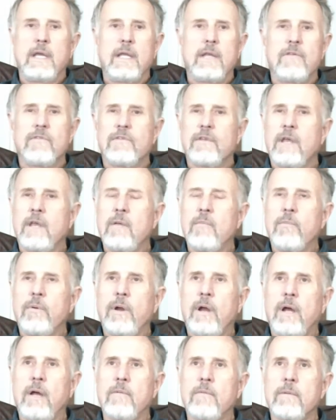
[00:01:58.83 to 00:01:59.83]
And the same
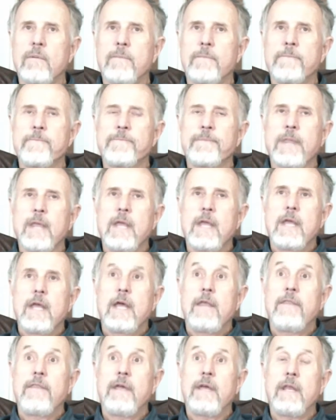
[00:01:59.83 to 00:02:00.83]
problem.
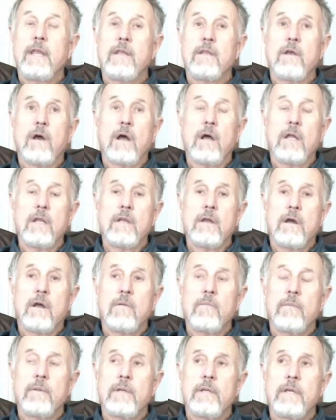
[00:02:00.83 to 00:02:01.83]
And then it dawned
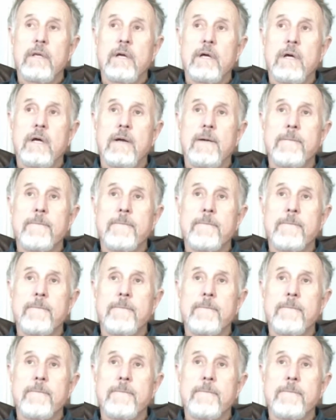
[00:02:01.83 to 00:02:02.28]
on me,